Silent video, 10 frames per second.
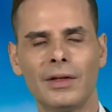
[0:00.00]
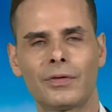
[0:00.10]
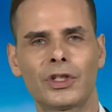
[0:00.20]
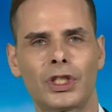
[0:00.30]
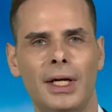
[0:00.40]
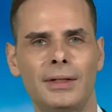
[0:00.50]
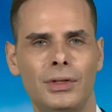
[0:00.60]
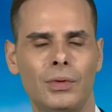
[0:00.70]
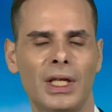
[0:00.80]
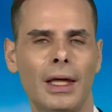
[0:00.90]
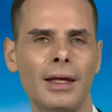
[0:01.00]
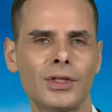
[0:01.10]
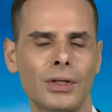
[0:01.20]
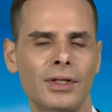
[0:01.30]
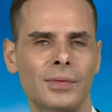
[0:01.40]
for China to engage
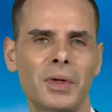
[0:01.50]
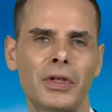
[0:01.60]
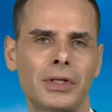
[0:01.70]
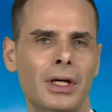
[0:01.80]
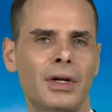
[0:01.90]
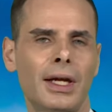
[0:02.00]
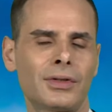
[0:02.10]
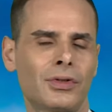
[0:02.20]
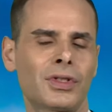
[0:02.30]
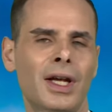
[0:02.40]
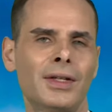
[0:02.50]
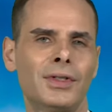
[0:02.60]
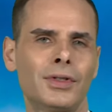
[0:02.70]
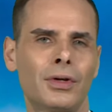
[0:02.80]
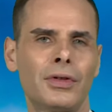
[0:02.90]
in these military
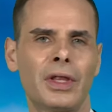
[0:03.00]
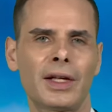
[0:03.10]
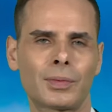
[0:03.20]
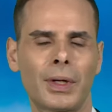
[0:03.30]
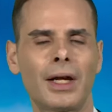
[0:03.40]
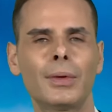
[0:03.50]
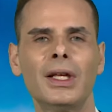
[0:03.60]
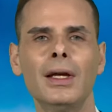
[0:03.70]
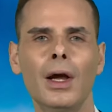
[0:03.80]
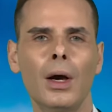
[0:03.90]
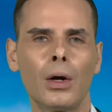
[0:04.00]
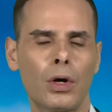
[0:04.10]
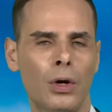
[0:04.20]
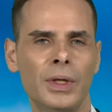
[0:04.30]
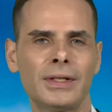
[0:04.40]
exercises, although that's probably
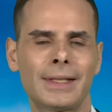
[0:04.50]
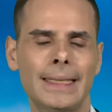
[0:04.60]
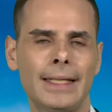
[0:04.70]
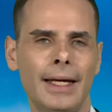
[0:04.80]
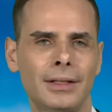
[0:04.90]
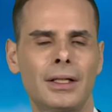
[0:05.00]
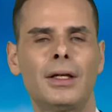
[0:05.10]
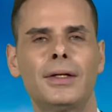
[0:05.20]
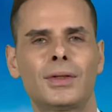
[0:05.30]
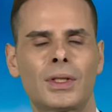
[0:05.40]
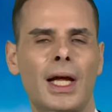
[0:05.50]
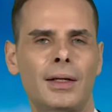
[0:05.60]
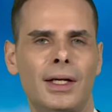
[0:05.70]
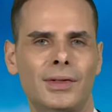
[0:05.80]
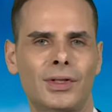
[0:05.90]
coincidental and it's not
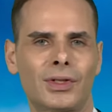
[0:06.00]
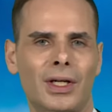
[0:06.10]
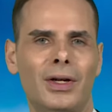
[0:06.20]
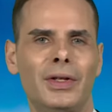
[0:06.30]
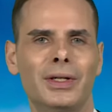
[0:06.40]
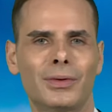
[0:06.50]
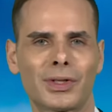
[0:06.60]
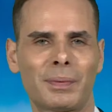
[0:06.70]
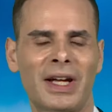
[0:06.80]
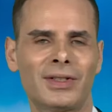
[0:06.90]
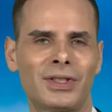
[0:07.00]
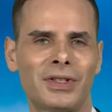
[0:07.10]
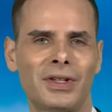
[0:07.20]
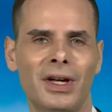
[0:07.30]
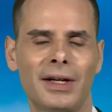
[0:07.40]
necessarily in response to
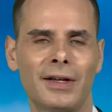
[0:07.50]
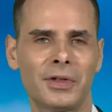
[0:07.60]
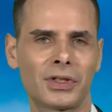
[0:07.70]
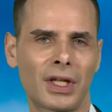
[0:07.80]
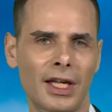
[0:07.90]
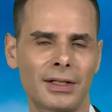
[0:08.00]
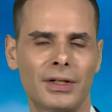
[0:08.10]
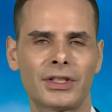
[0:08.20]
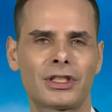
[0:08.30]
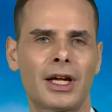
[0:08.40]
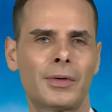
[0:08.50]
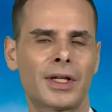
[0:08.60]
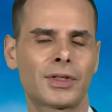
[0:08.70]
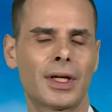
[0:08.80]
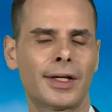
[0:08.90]
the ongoing scandal at
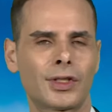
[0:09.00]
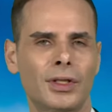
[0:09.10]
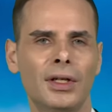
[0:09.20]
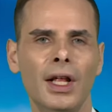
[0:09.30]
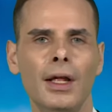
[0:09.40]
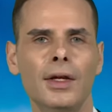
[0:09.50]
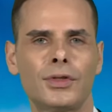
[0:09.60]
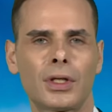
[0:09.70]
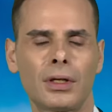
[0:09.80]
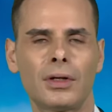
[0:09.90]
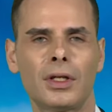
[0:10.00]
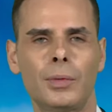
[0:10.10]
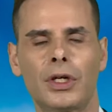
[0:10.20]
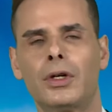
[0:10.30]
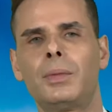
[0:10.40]
Taiwan's National Security
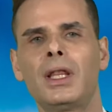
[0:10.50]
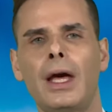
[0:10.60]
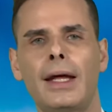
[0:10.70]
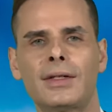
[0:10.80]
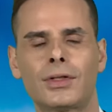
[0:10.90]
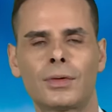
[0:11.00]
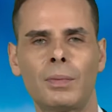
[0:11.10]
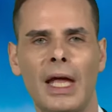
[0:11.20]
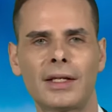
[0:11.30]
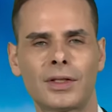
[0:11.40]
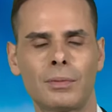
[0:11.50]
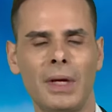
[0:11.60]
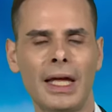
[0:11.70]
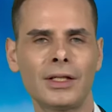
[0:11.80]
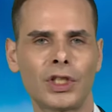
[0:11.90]
Bureau. Be that as it
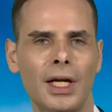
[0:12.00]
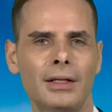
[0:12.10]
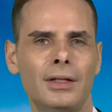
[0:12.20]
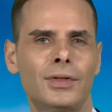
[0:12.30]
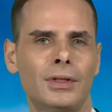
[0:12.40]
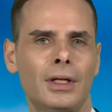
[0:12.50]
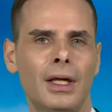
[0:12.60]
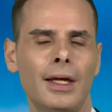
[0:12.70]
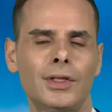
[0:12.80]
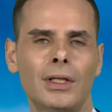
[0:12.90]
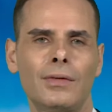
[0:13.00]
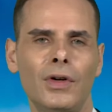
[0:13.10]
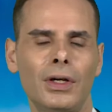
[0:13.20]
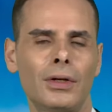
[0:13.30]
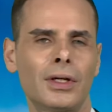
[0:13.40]
may, China is engaging in
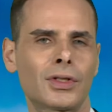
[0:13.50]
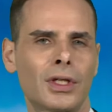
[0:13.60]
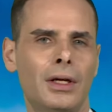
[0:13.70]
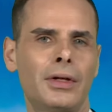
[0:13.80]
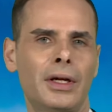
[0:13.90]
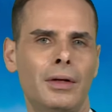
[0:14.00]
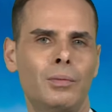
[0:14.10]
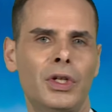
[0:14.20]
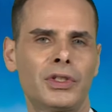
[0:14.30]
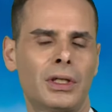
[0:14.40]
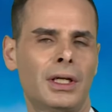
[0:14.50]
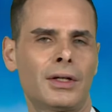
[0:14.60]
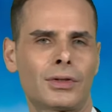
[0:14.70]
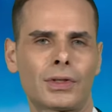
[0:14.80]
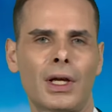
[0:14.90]
very large-scale military
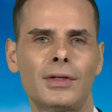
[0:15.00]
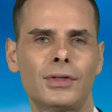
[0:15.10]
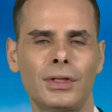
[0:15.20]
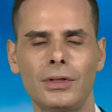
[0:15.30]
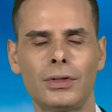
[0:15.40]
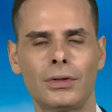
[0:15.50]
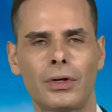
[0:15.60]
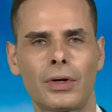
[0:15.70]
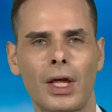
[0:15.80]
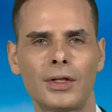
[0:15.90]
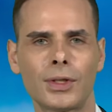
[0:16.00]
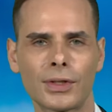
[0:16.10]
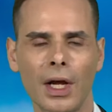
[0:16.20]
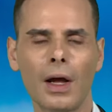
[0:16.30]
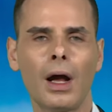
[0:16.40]
exercises in two locations
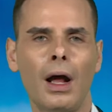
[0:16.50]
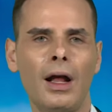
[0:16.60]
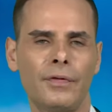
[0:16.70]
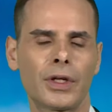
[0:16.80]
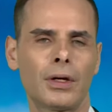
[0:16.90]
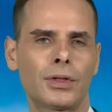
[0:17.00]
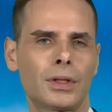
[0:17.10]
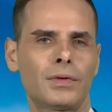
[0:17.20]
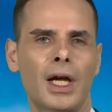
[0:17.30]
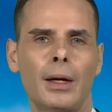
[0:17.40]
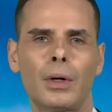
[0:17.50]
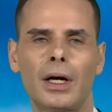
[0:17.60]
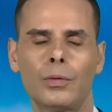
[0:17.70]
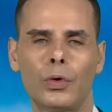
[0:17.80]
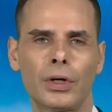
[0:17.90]
off the coast of
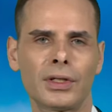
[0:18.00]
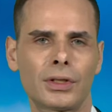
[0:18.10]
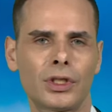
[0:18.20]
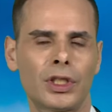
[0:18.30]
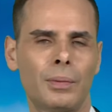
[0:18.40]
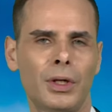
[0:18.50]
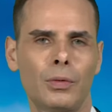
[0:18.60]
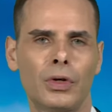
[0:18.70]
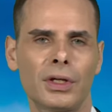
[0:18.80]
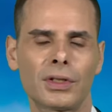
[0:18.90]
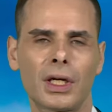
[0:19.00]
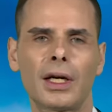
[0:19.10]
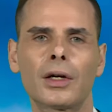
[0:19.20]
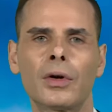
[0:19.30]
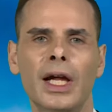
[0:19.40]
Taiwan, warnings to shipping, warnings to
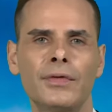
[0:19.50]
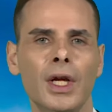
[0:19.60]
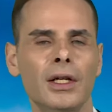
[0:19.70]
aircraft.